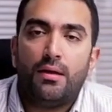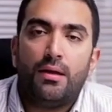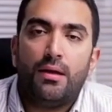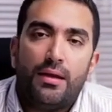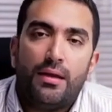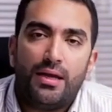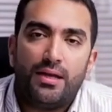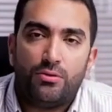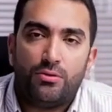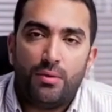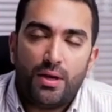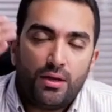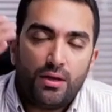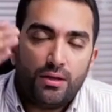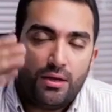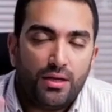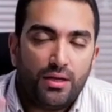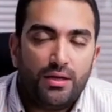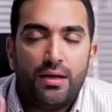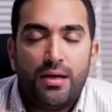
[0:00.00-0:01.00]
Yes, well,
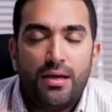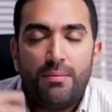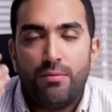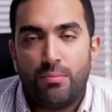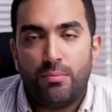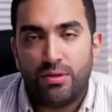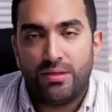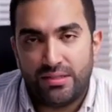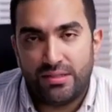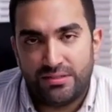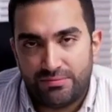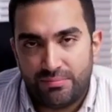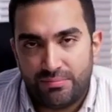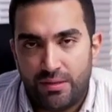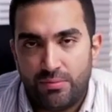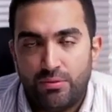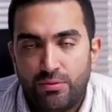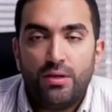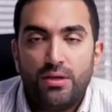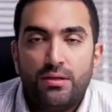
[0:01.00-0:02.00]
even with this
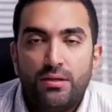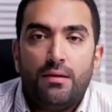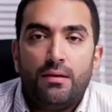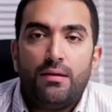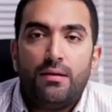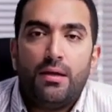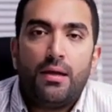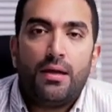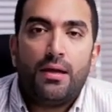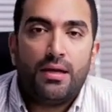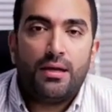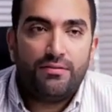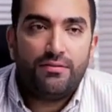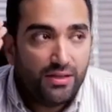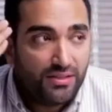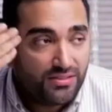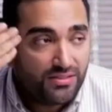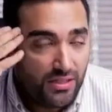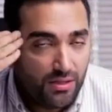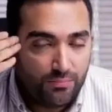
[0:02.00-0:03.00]
memory, if I
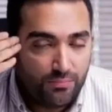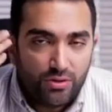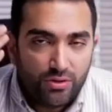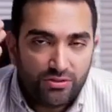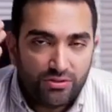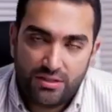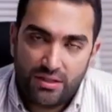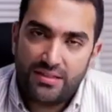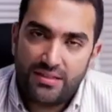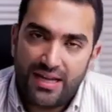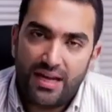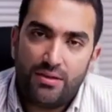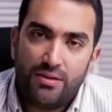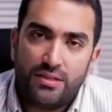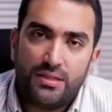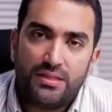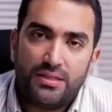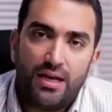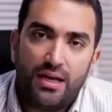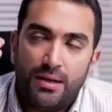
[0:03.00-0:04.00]
see a person 1,000
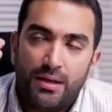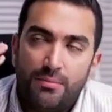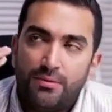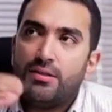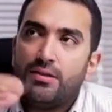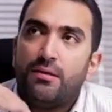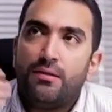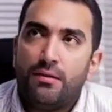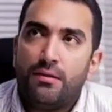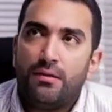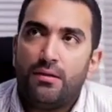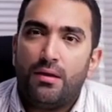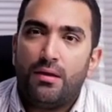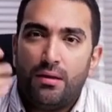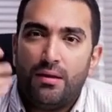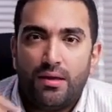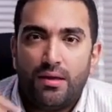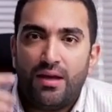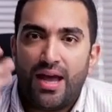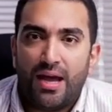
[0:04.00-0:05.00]
times,
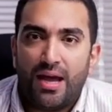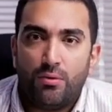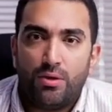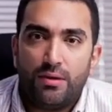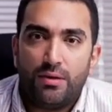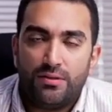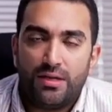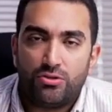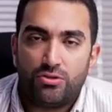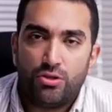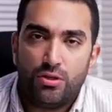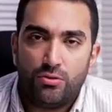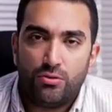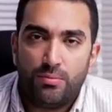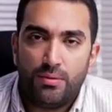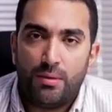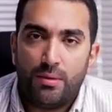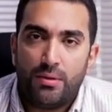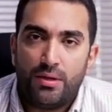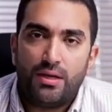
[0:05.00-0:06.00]
I will eventually
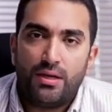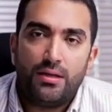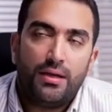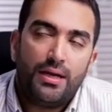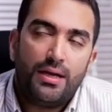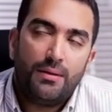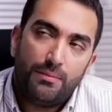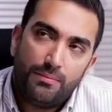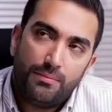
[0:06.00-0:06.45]
remember their name.